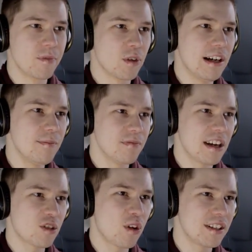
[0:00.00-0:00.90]
Well,
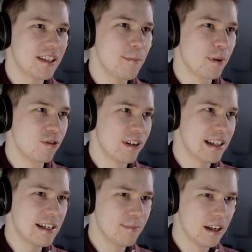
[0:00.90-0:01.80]
that's quite simple,
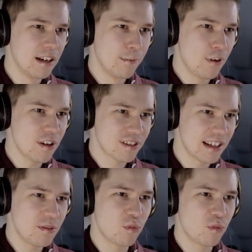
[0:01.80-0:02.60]
really. Firstly,